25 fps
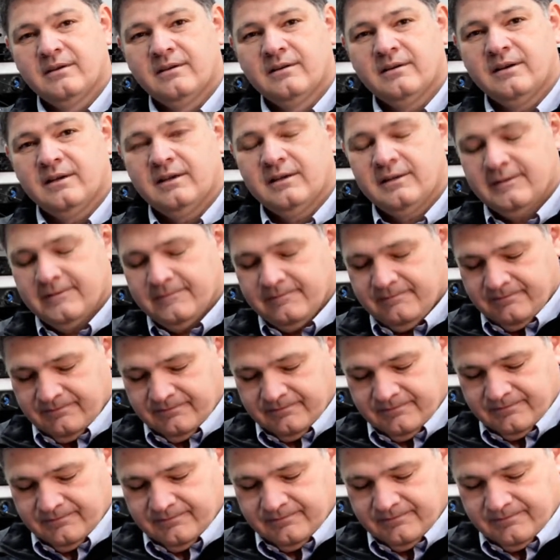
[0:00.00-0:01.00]

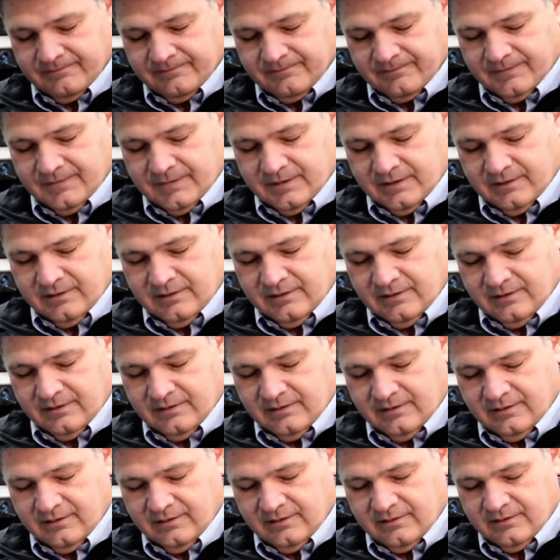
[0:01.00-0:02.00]

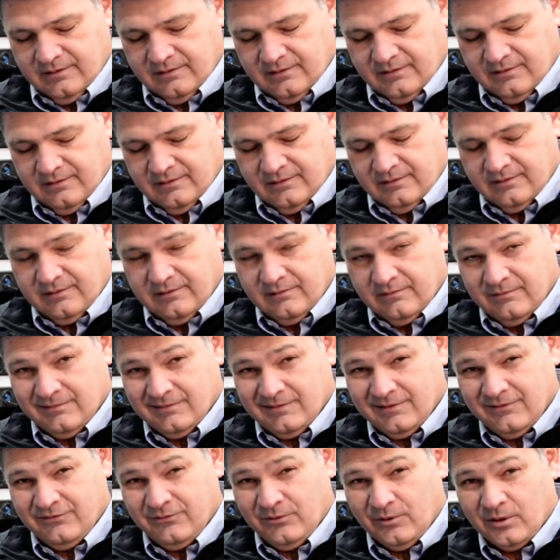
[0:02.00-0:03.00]
The
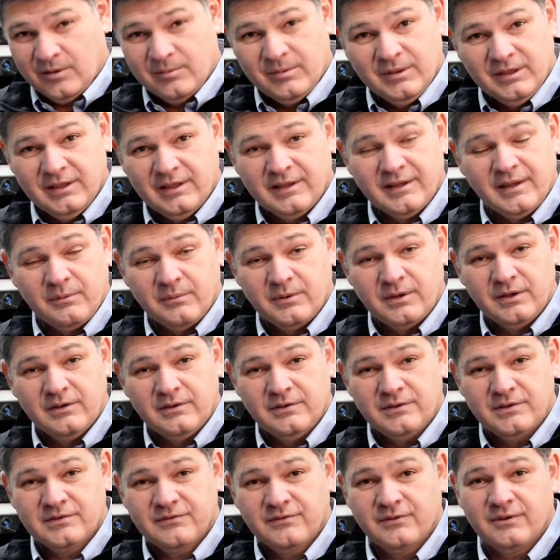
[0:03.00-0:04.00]
formula that we
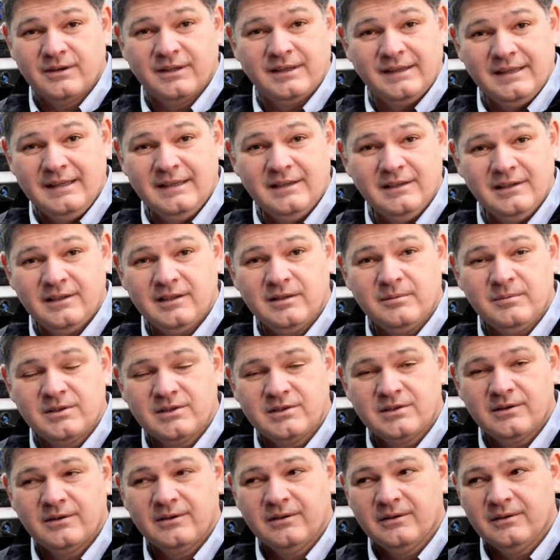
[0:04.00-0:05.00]
use for annealing the
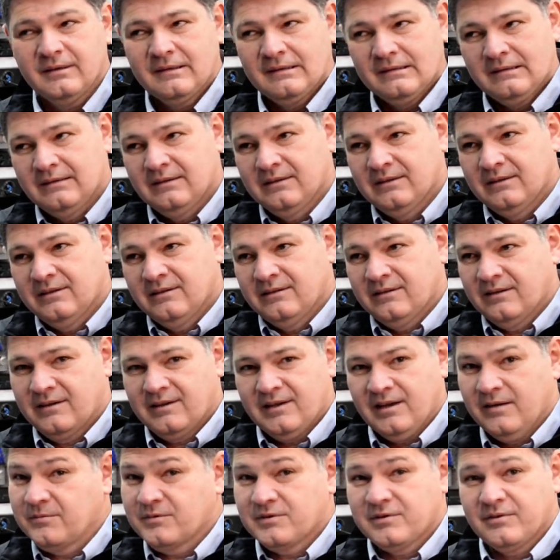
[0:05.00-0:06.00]
material, it
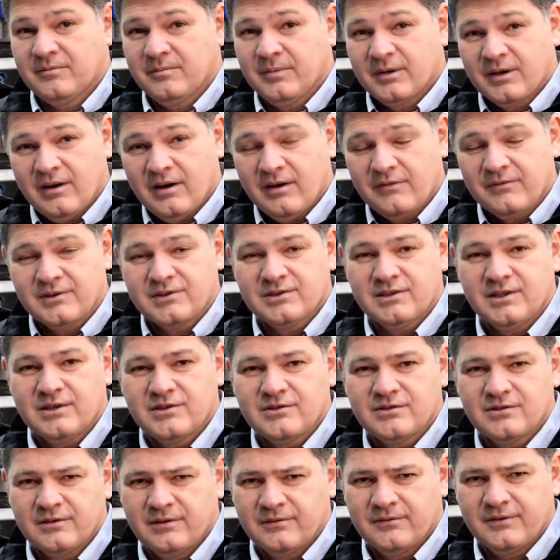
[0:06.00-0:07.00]
comes from a
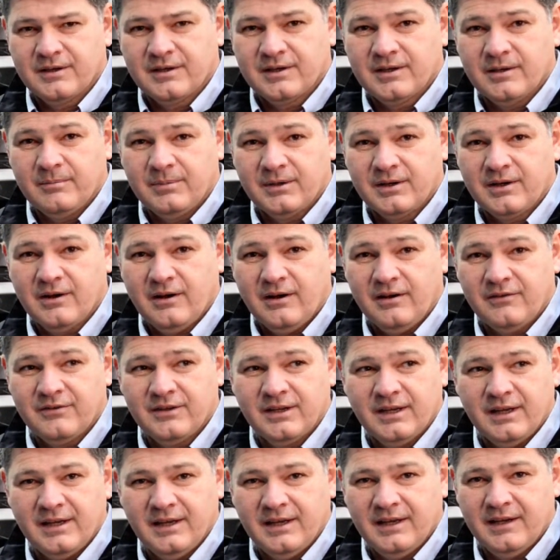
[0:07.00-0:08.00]
conversation over a cup of
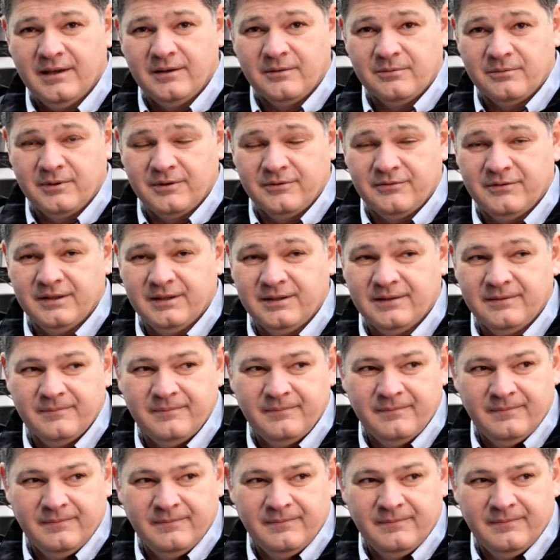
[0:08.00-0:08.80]
coffee I had with a